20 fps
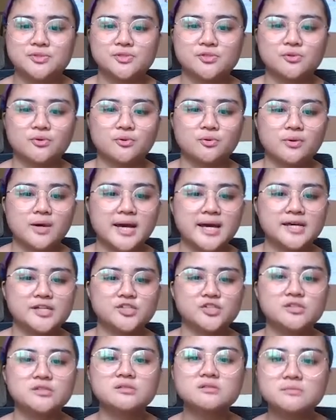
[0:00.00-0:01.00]
So I
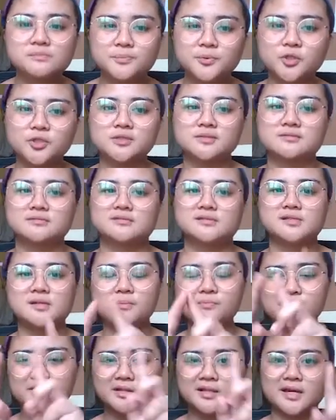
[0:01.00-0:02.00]
just put
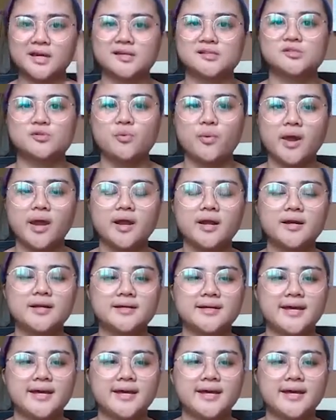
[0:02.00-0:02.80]
something like a square.